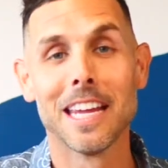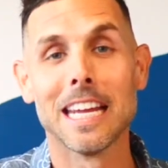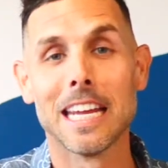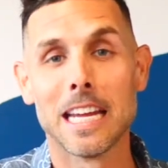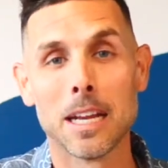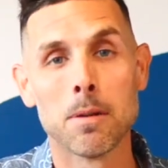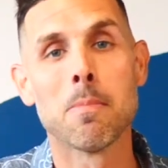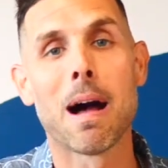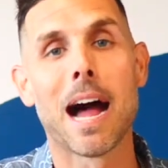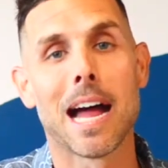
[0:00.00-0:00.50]

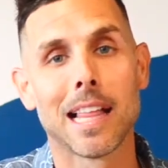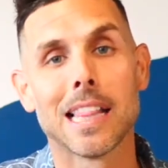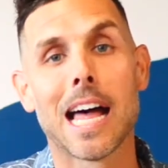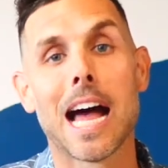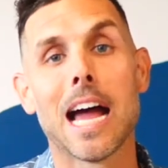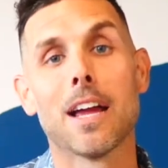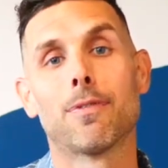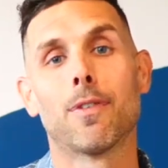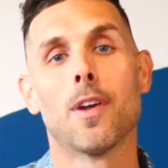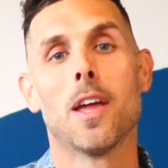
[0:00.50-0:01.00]
in my
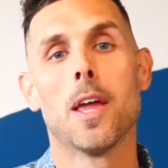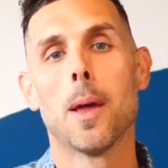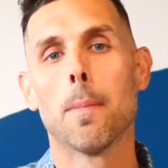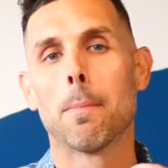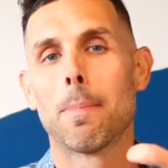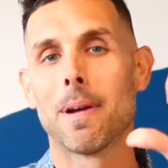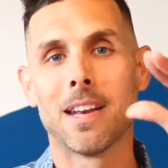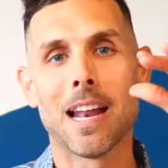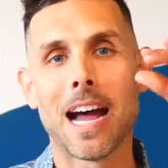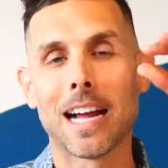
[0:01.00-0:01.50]
life,
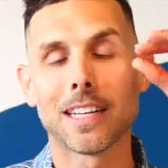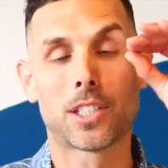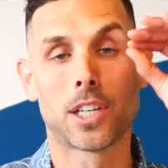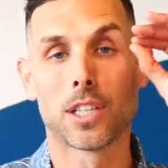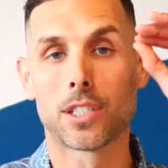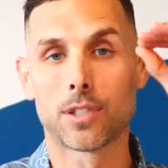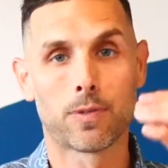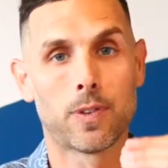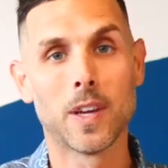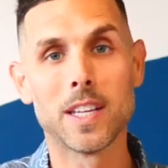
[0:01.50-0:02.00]
but not
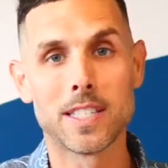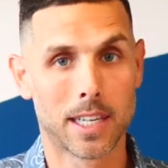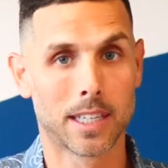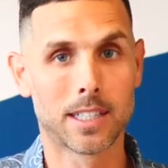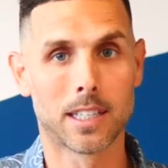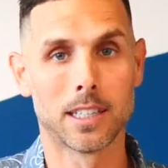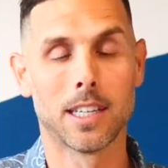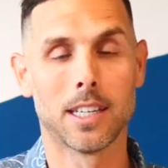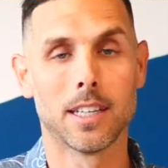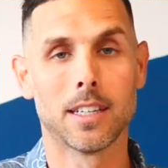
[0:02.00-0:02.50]
just
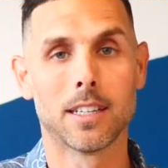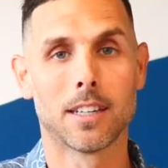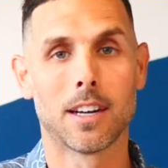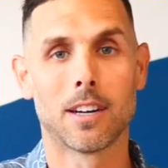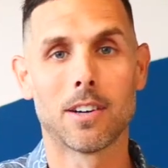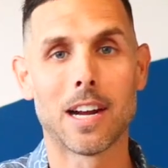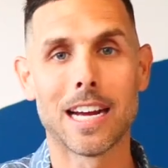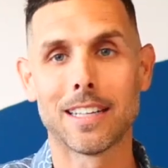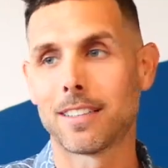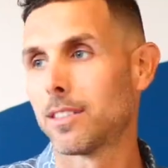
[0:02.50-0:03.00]
physically,
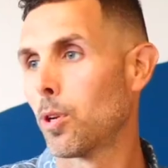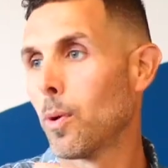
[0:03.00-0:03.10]
all right?